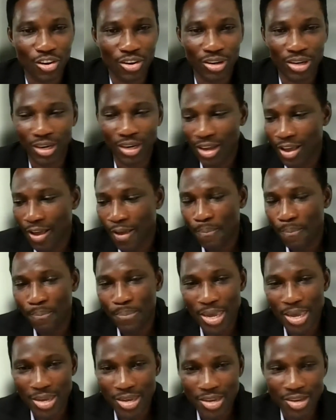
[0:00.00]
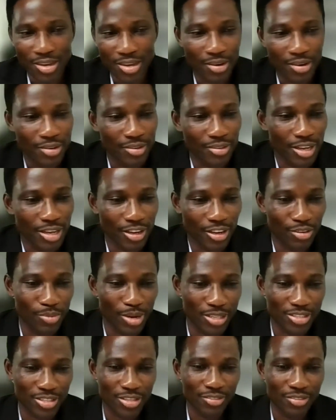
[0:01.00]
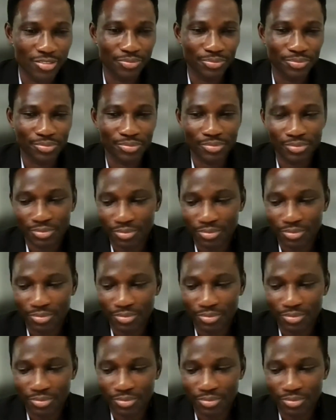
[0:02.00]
on PE. Thank you, Betty.